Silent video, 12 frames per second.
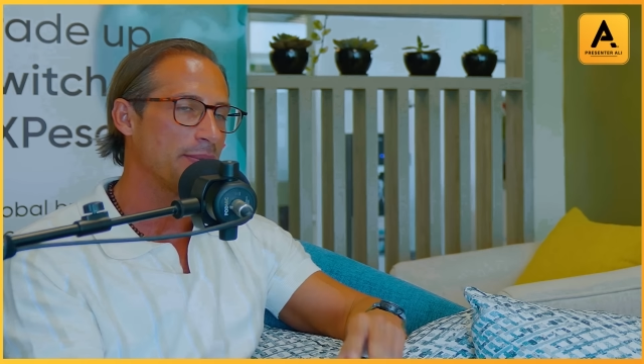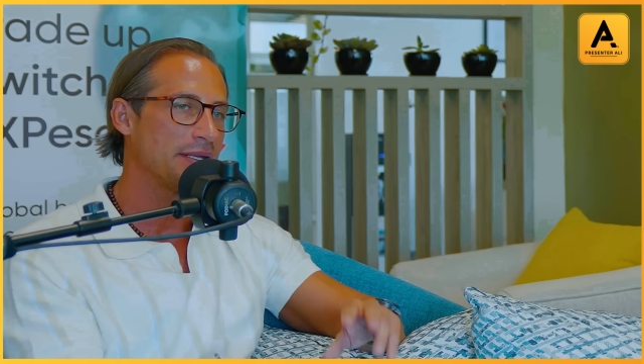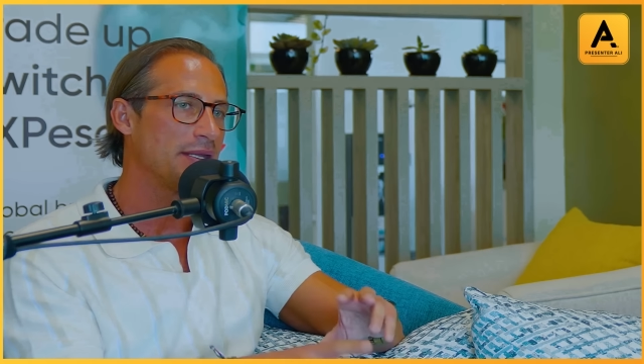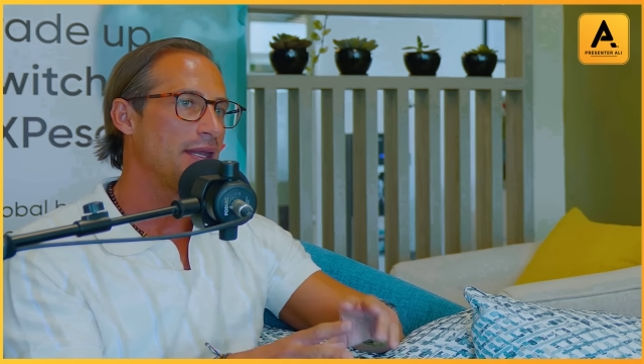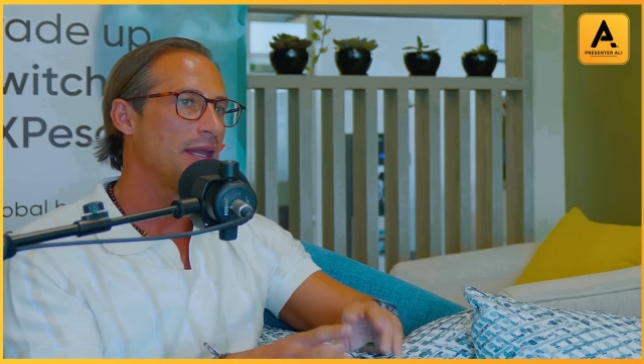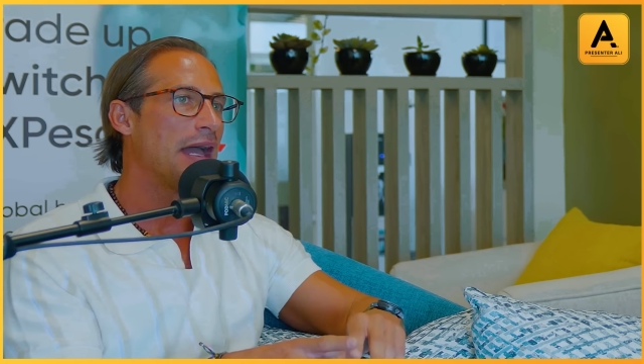
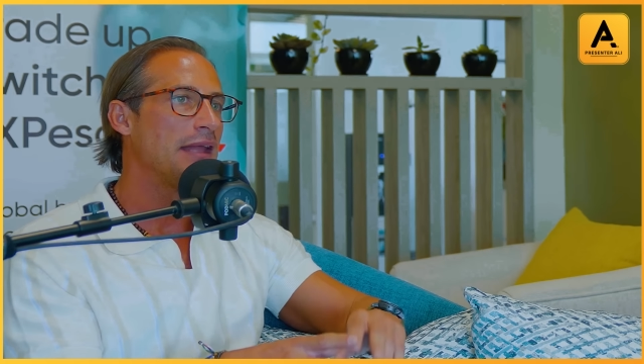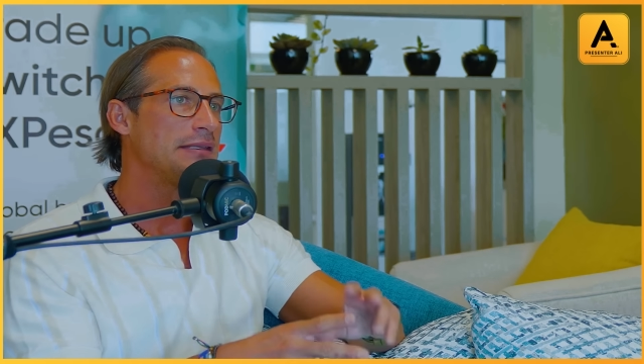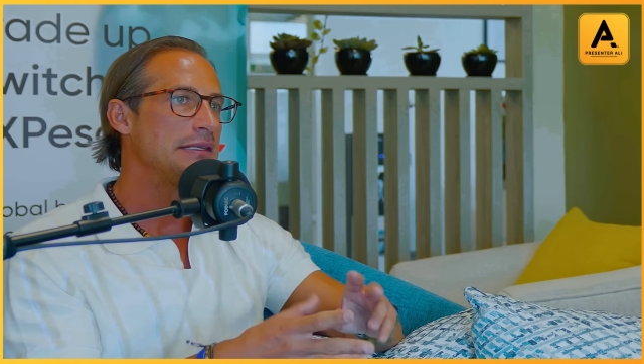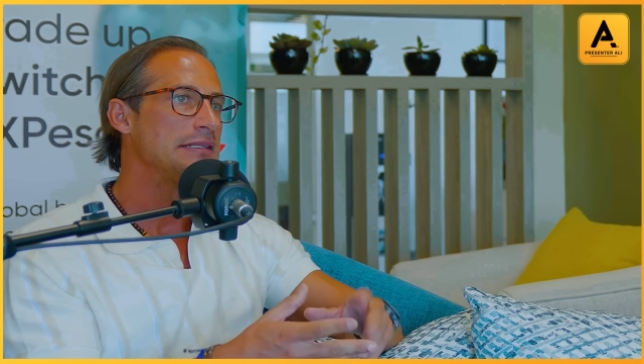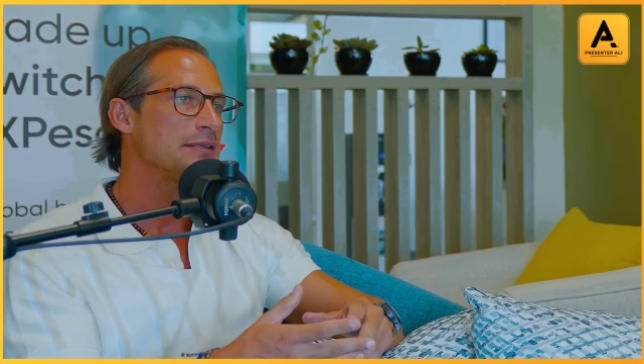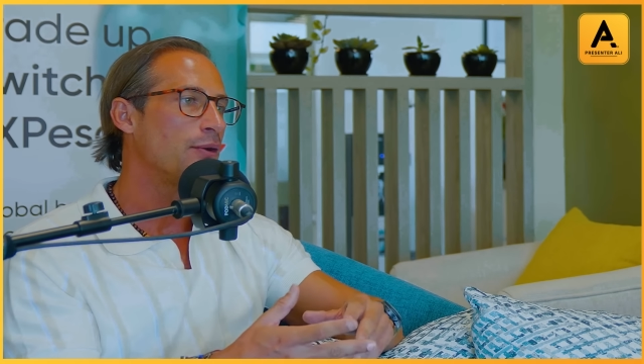But
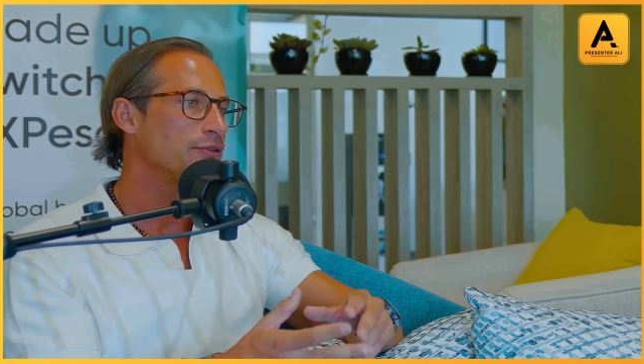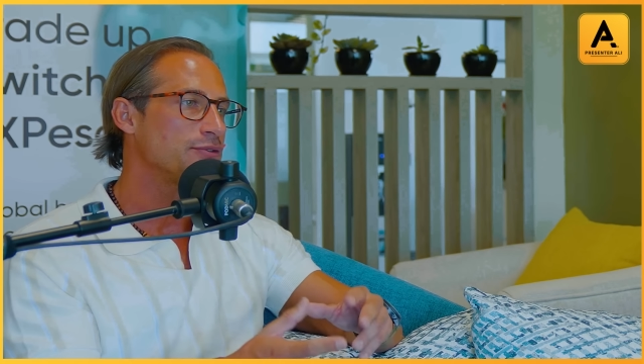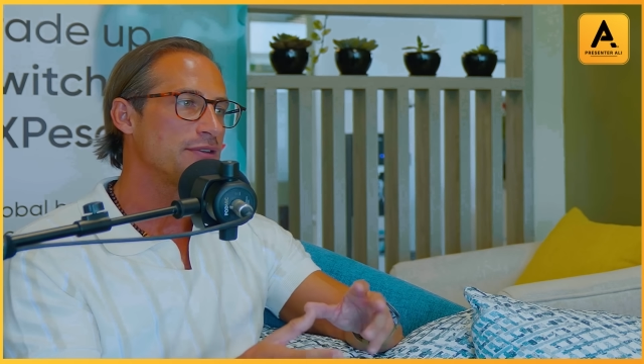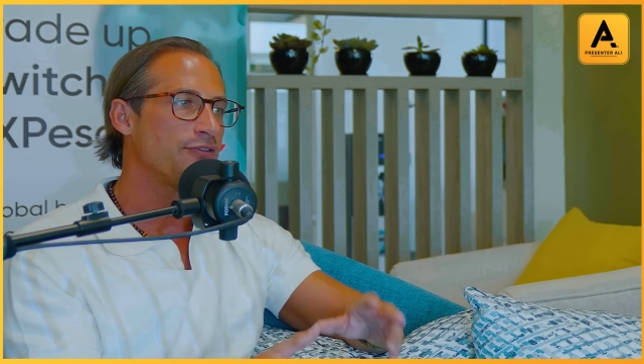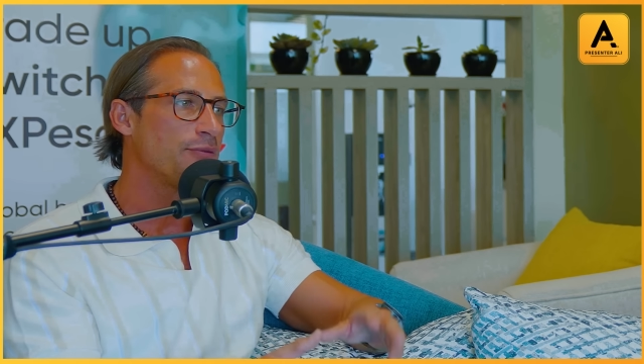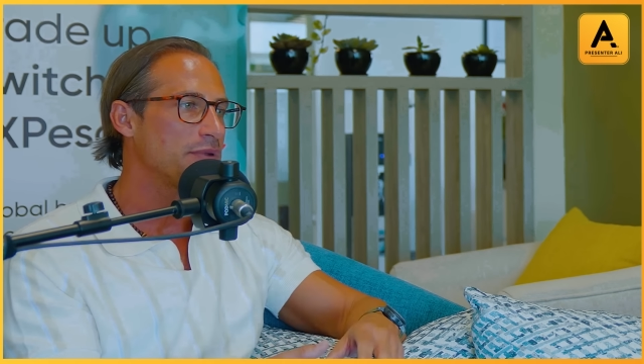these are also
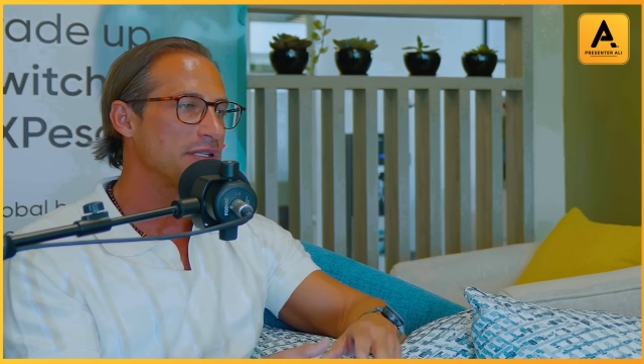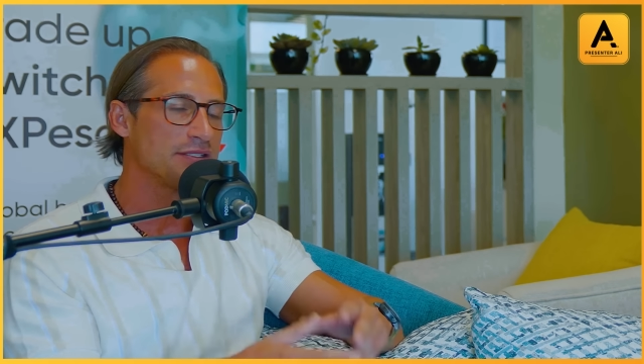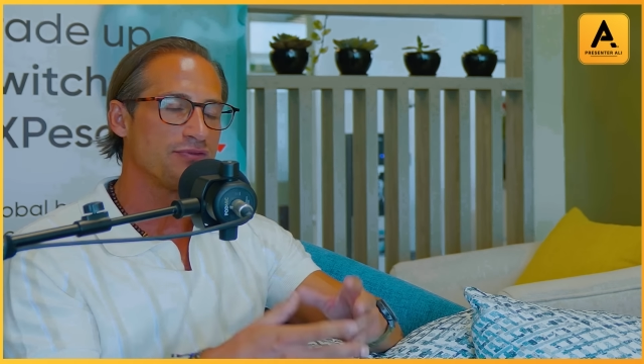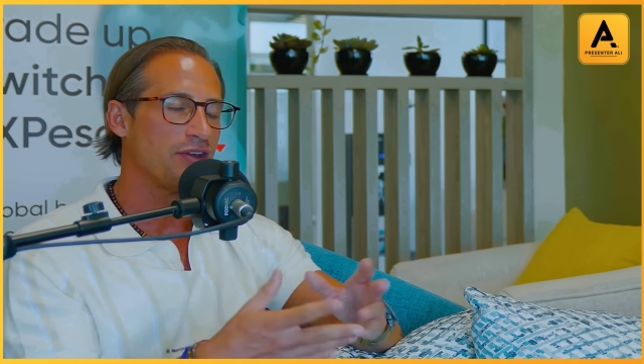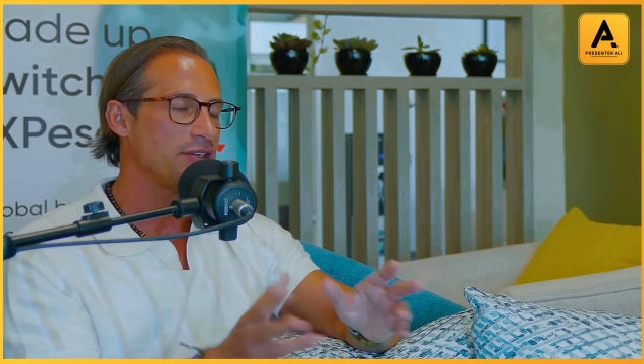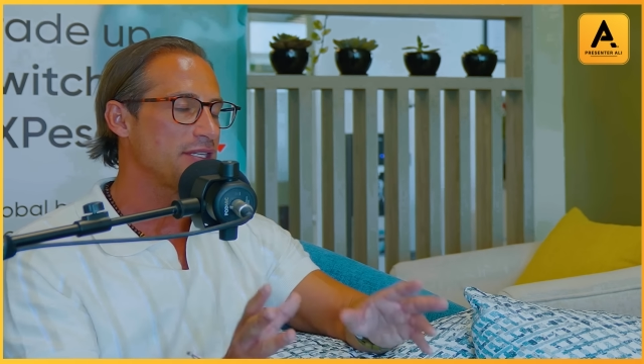different. This
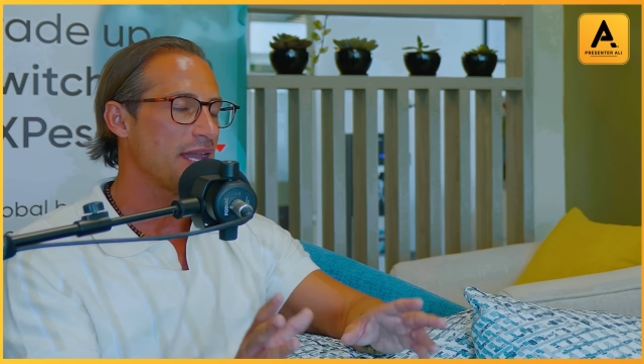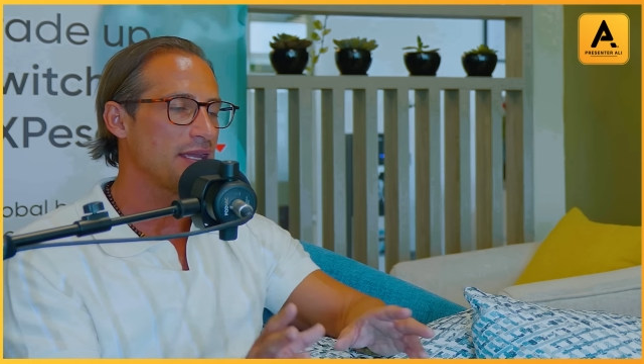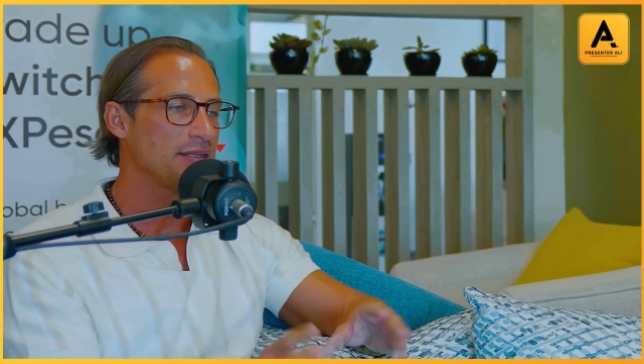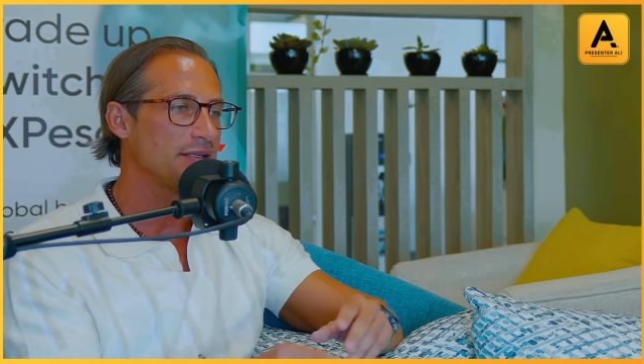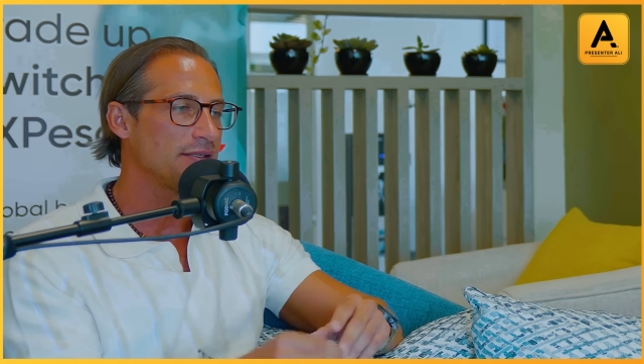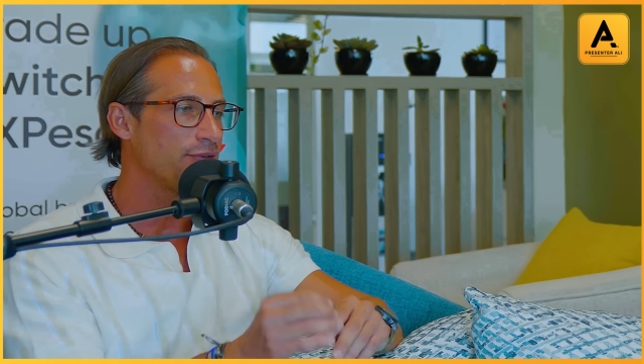is very technical,